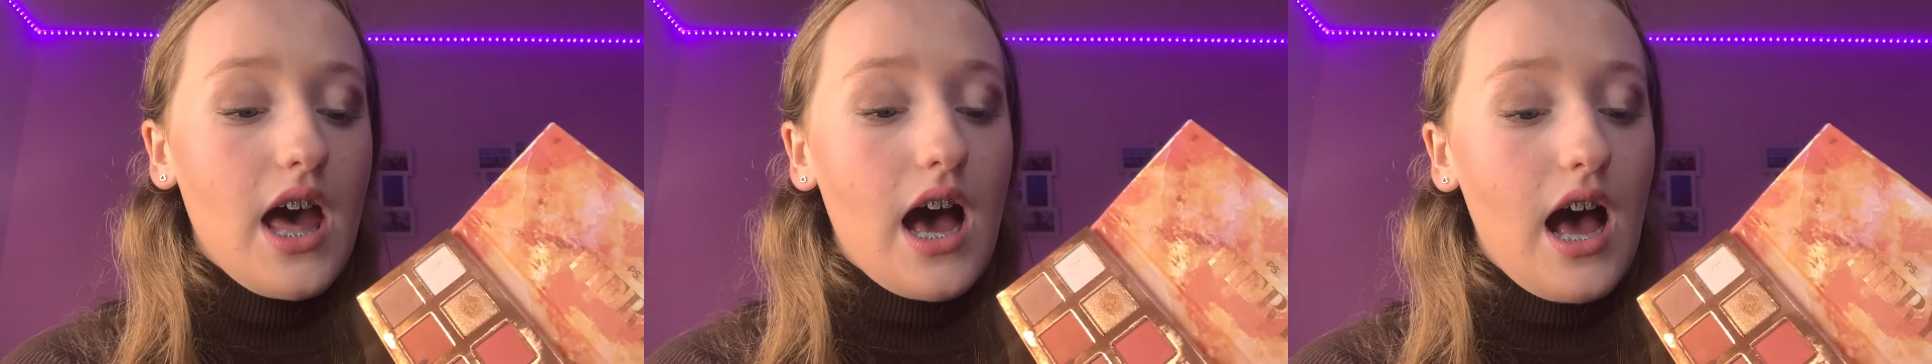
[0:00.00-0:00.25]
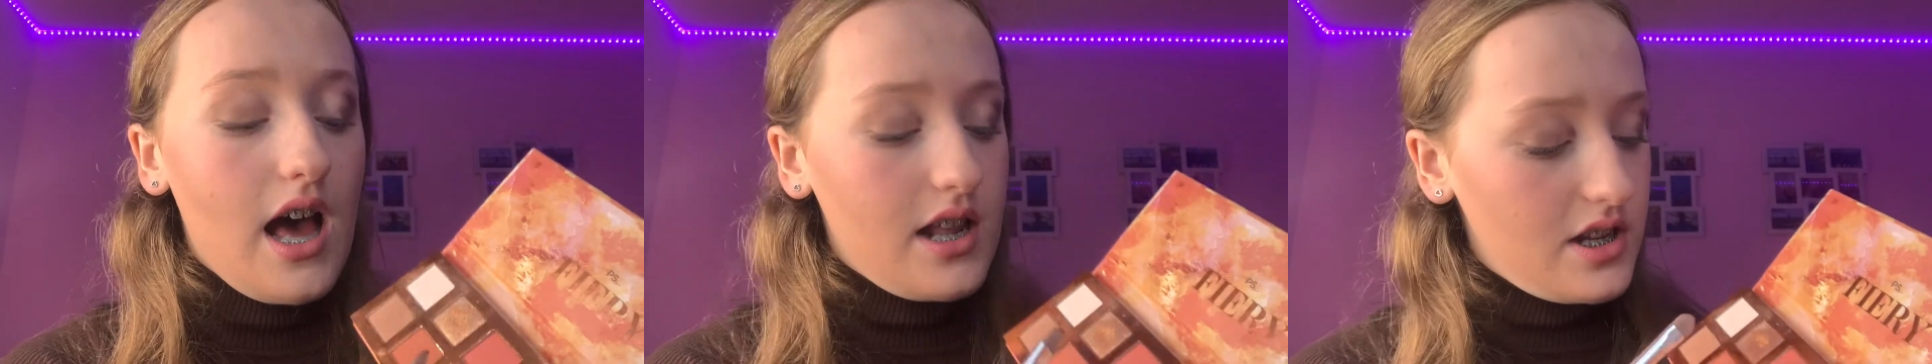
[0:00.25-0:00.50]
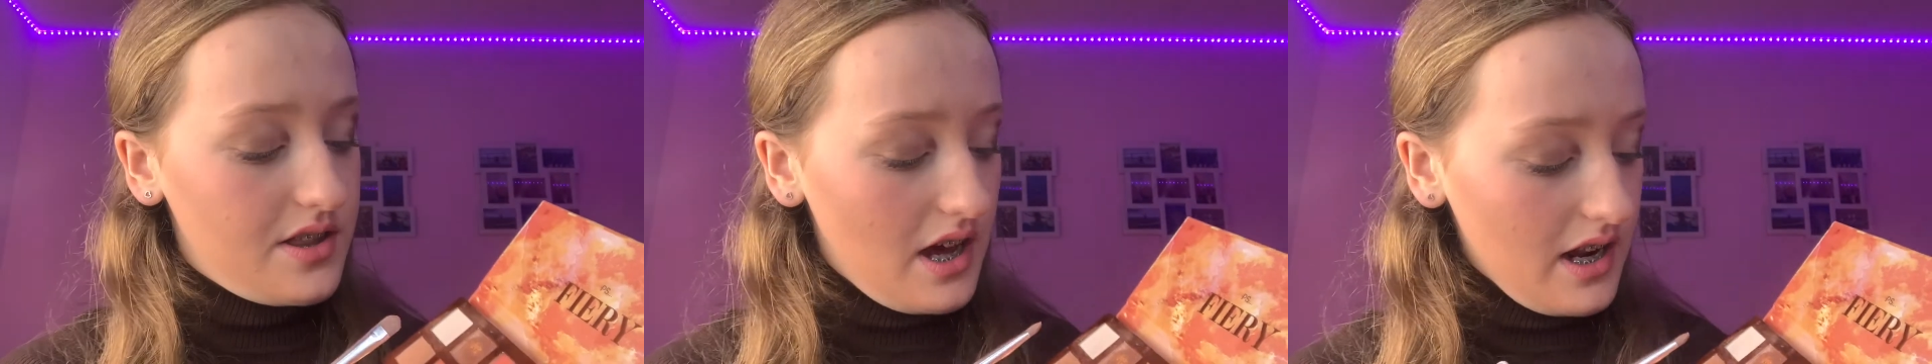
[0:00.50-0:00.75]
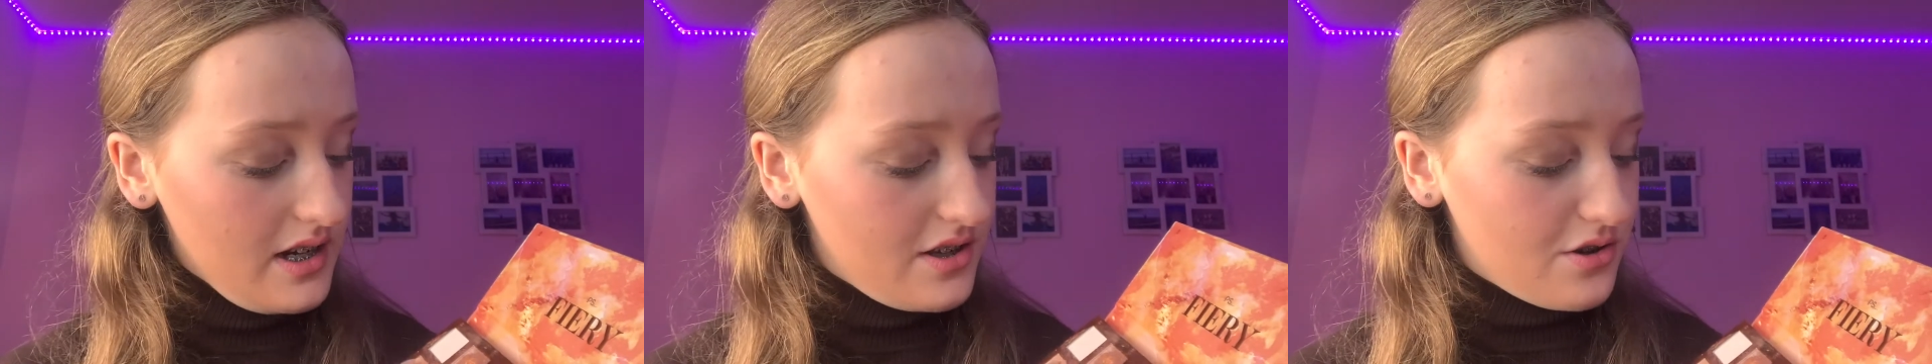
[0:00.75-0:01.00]
and
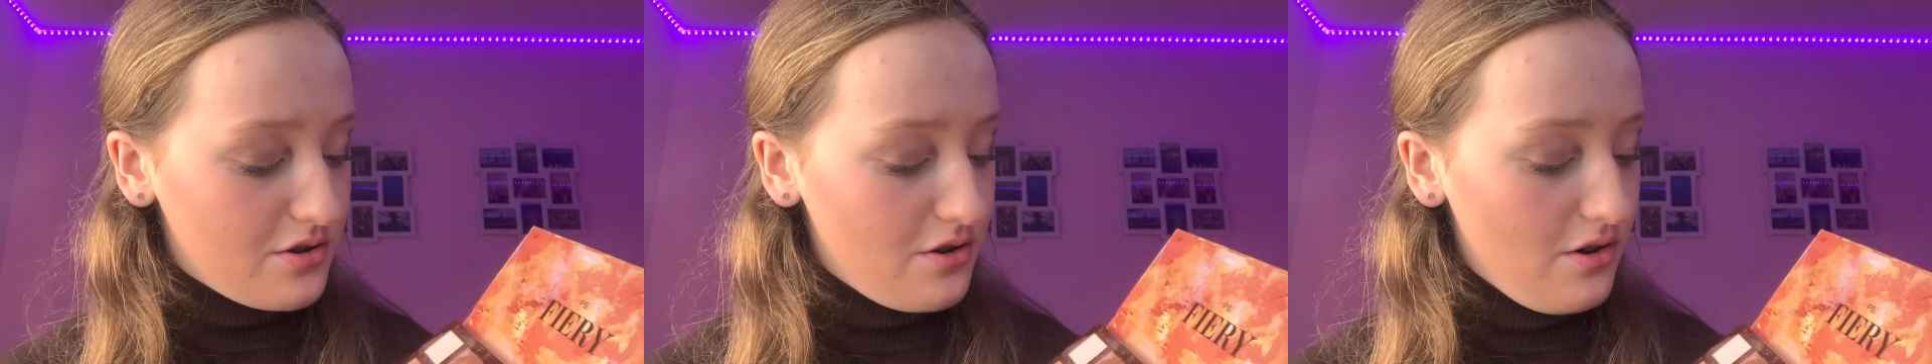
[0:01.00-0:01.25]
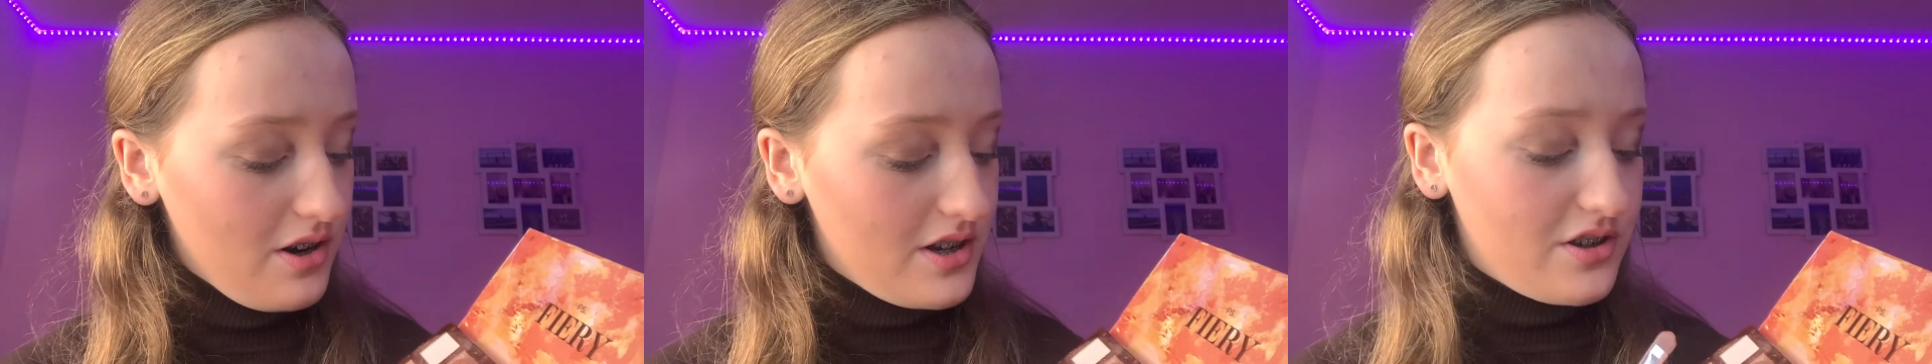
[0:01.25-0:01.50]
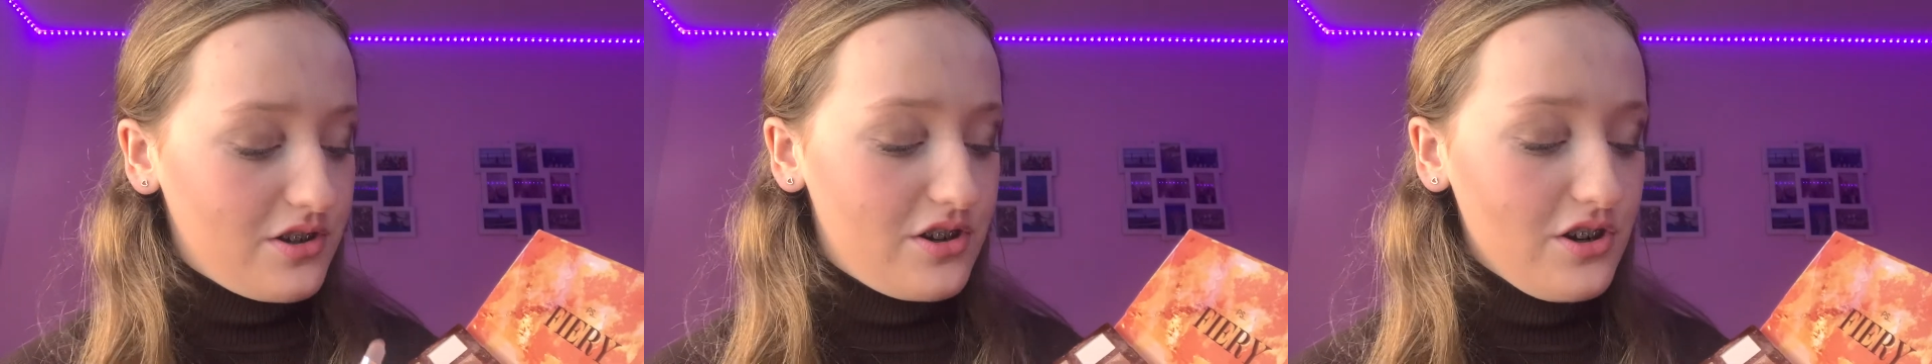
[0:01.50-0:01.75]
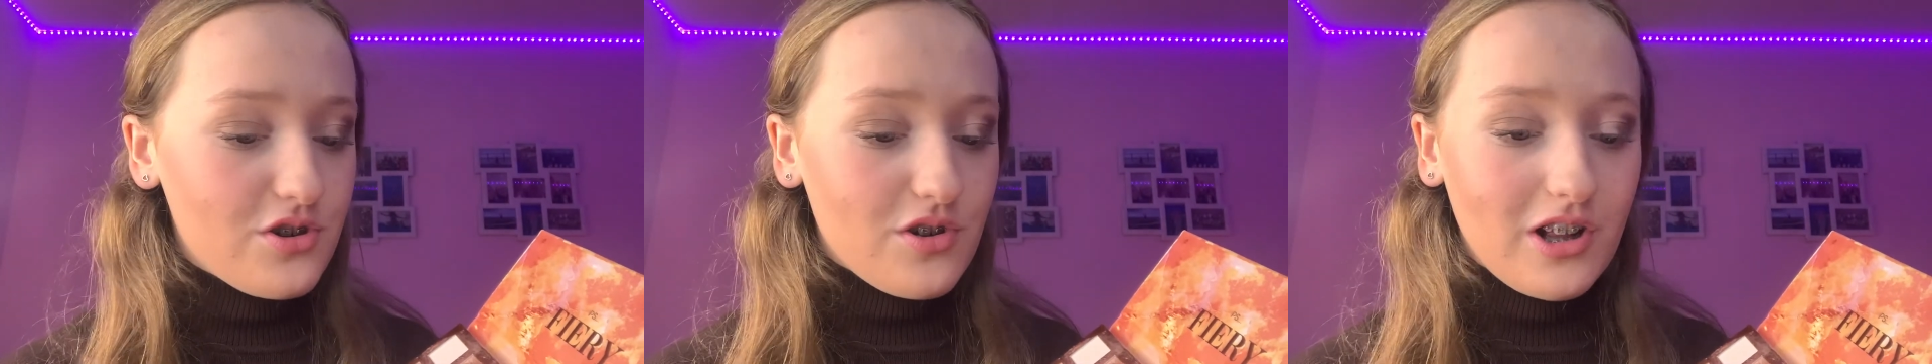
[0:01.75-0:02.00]
that is not as
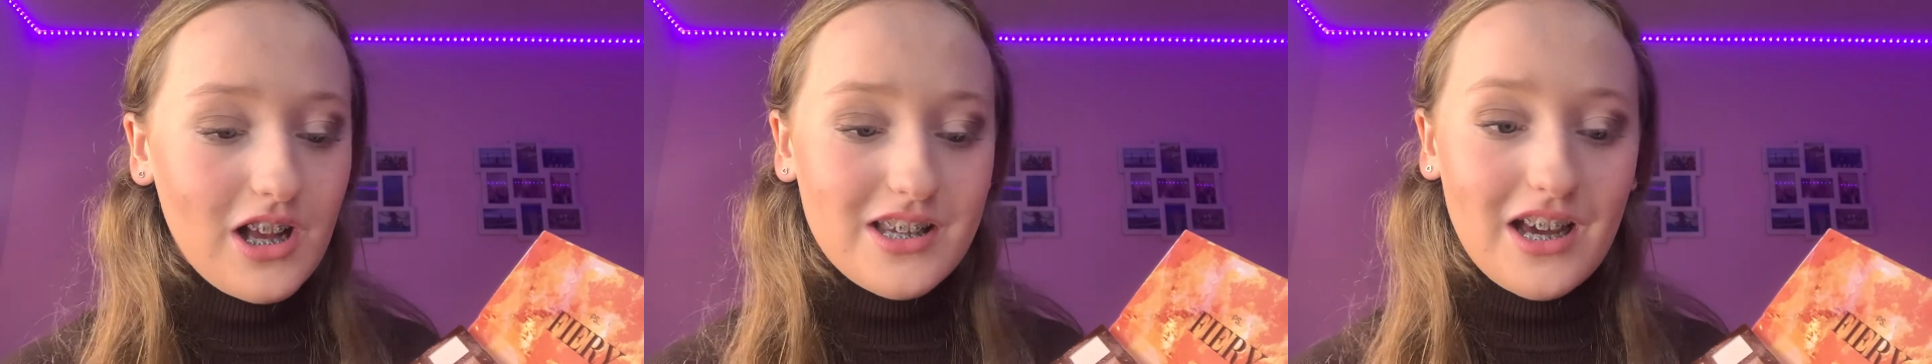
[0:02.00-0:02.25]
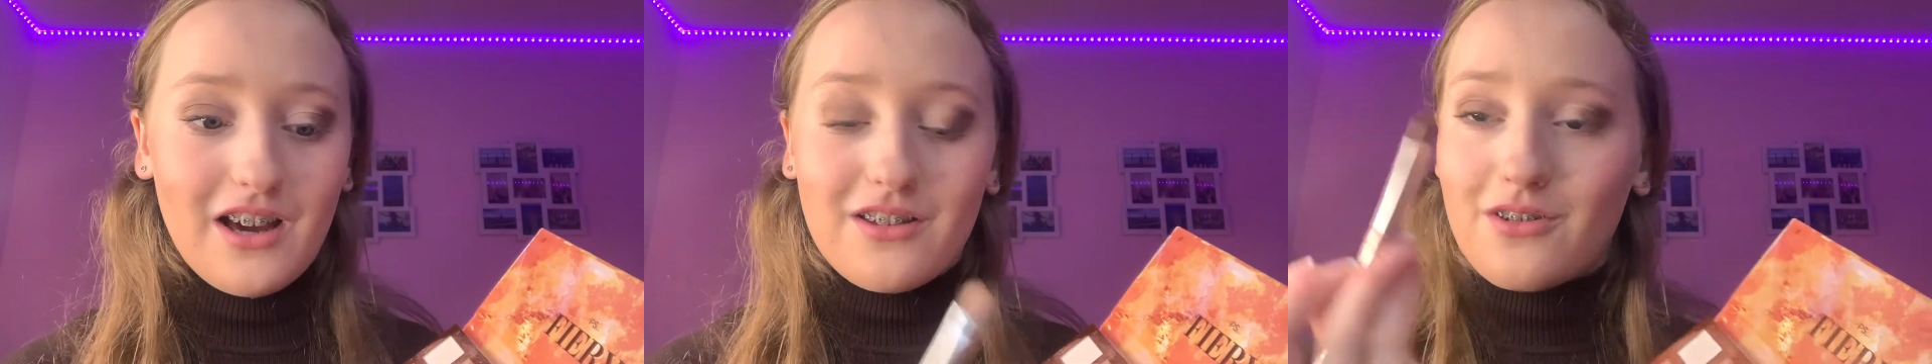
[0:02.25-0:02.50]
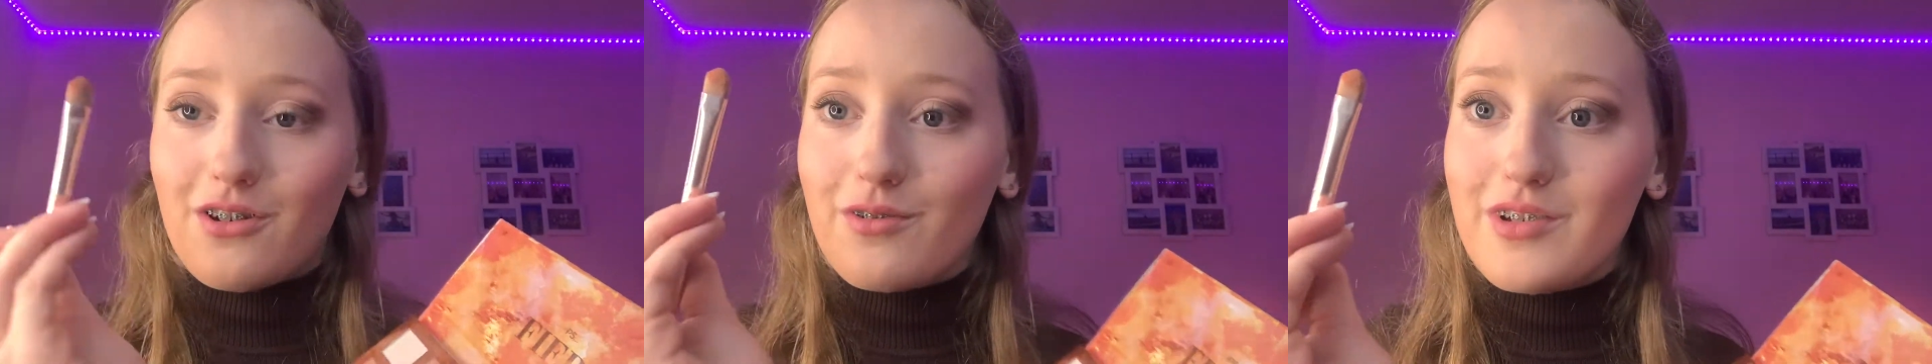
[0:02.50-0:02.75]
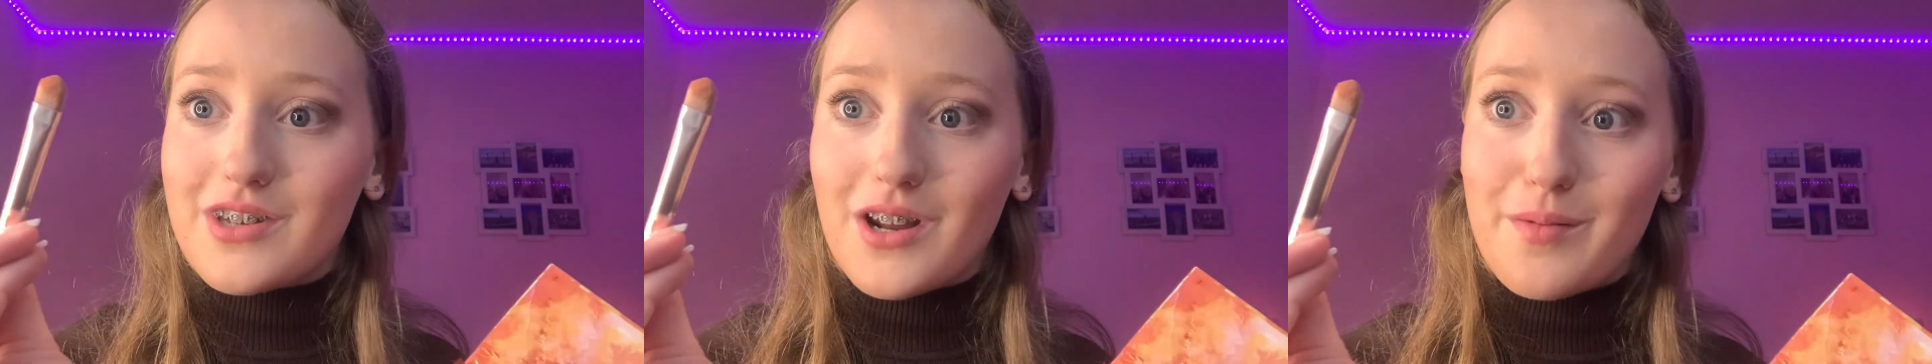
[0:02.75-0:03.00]
neutral as I thought it
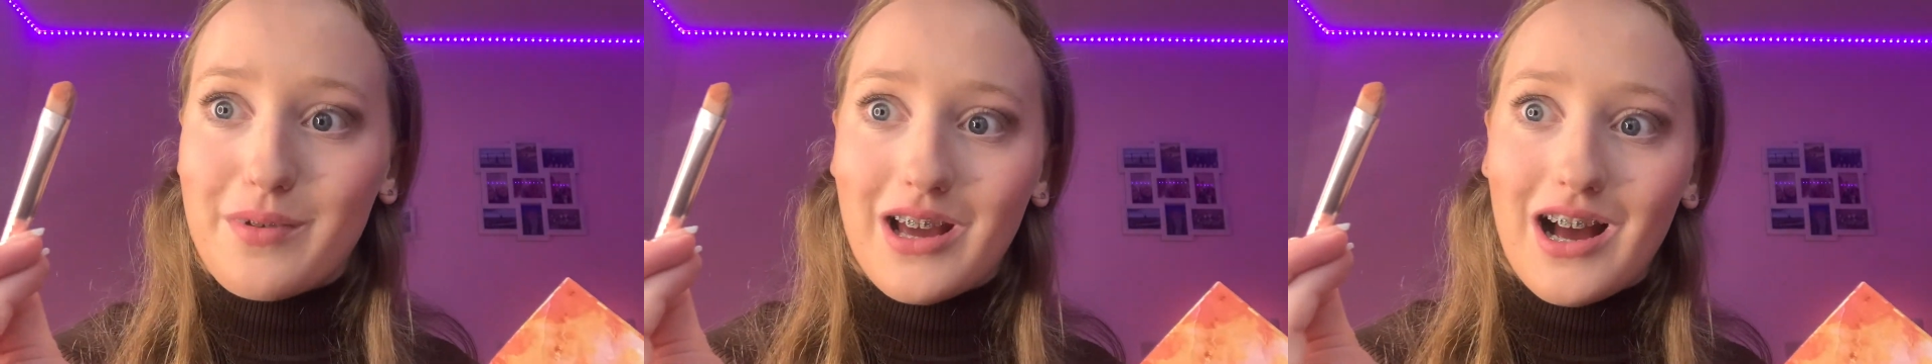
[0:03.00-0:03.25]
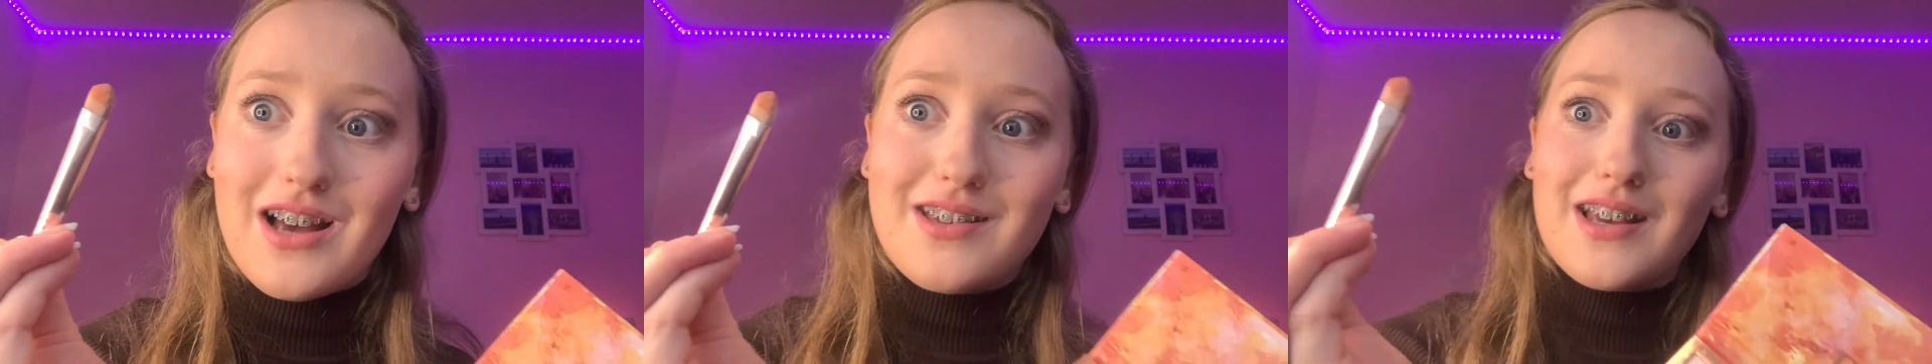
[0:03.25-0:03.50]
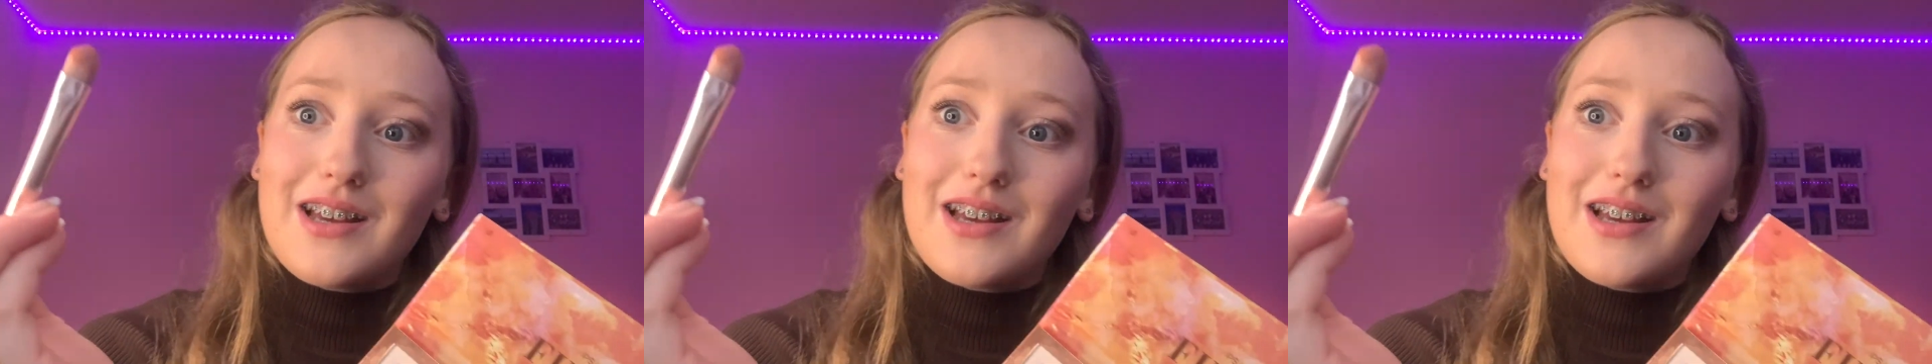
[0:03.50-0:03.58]
was gonna be, guys.